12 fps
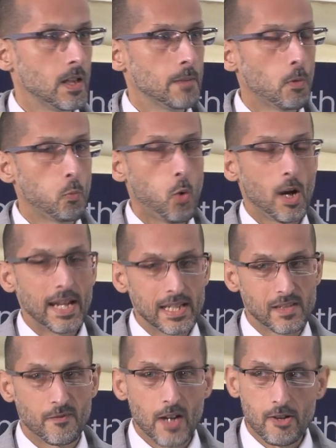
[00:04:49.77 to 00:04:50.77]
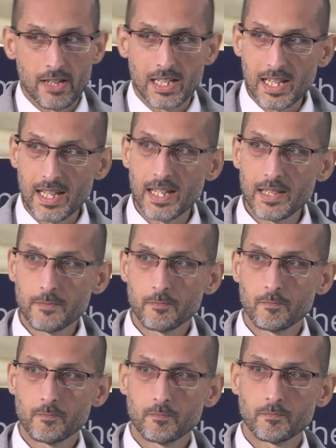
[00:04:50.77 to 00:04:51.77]
But what is very clear
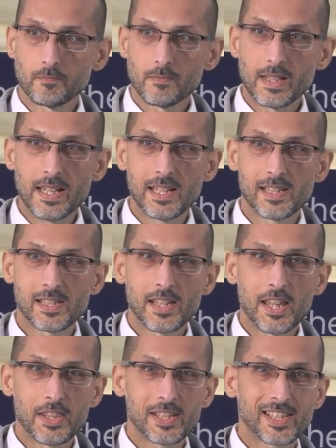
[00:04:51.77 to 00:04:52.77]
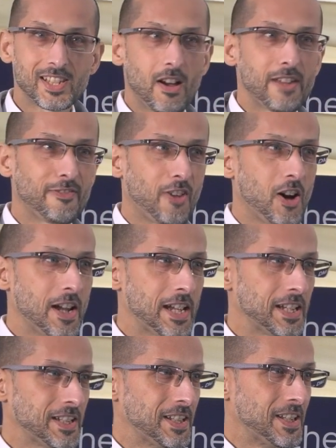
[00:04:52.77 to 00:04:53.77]
is that the sci-fi
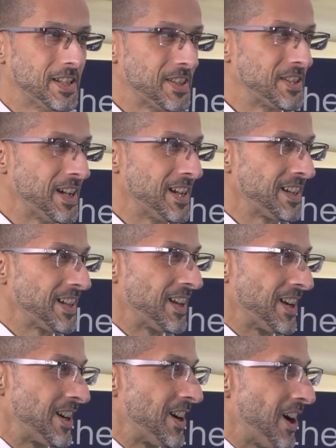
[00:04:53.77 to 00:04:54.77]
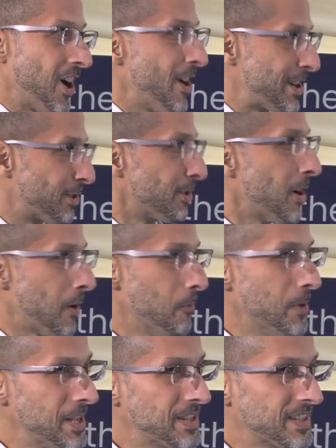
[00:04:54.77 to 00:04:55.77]
that I grew up
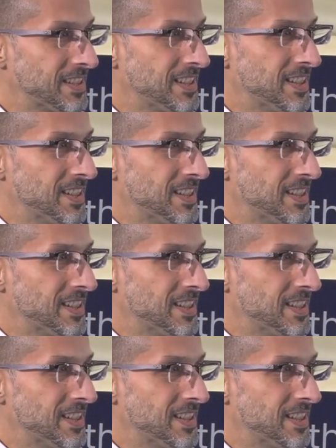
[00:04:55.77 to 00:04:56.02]
with,